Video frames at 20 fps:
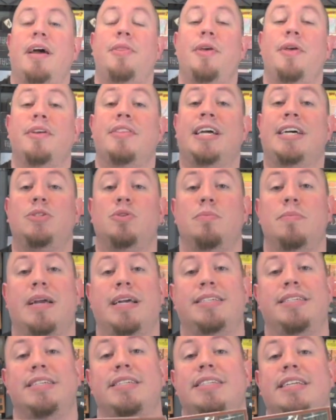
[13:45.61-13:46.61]
And I think that's what
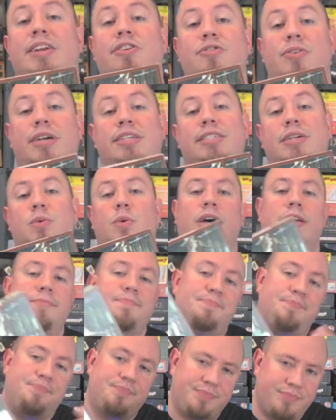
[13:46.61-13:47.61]
makes this an interesting one.